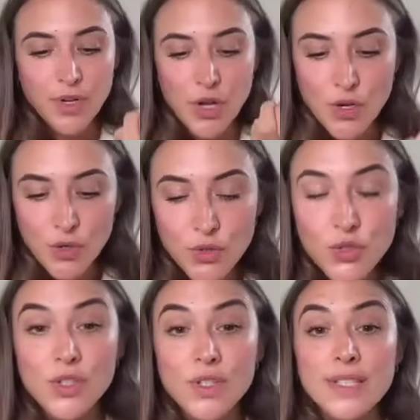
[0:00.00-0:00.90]

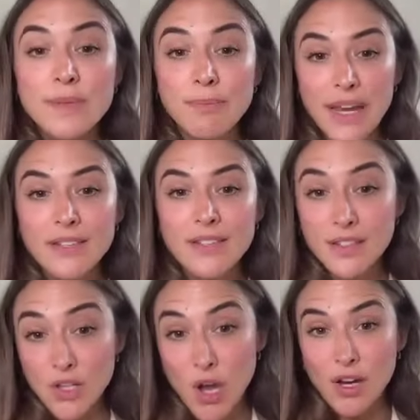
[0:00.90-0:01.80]
neutral space
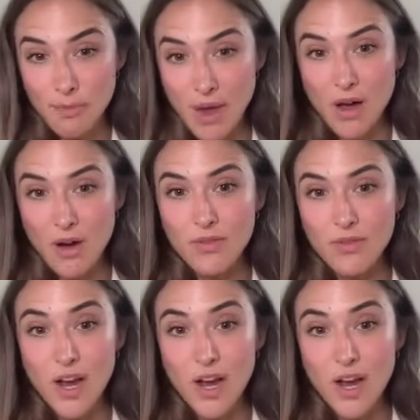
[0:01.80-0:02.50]
to talk about